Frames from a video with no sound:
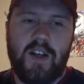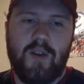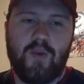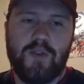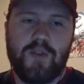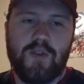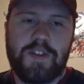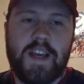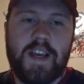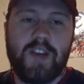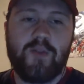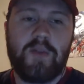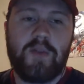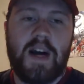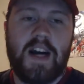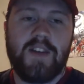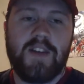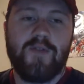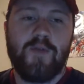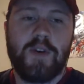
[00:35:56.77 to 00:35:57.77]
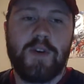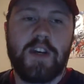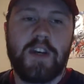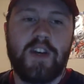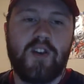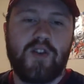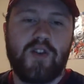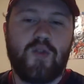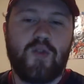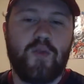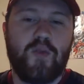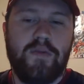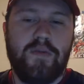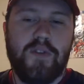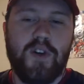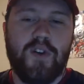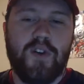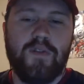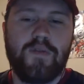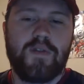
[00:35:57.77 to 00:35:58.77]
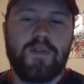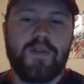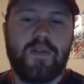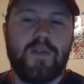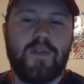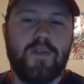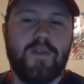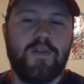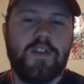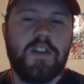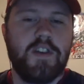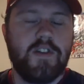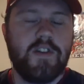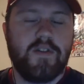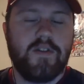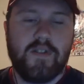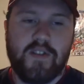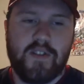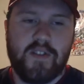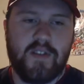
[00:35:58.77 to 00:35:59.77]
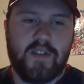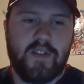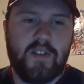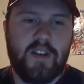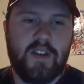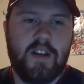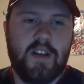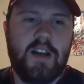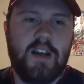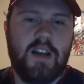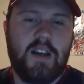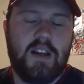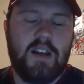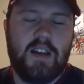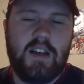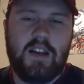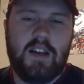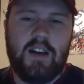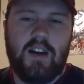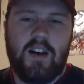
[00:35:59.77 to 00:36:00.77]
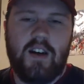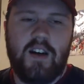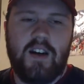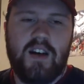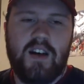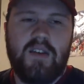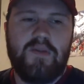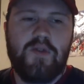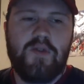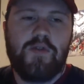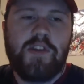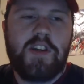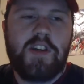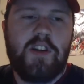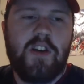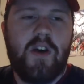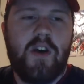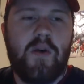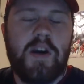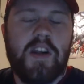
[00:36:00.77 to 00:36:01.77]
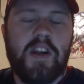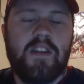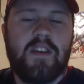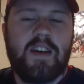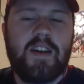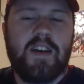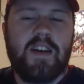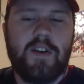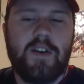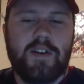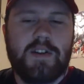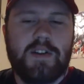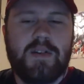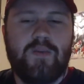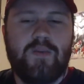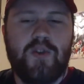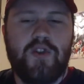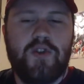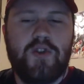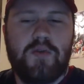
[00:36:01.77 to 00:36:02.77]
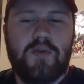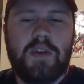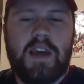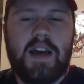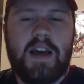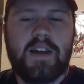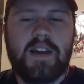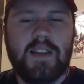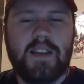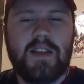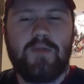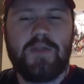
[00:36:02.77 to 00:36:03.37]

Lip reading: will say goodbye to a character we've known for 30 years. If you didn't know anything else, would you guess it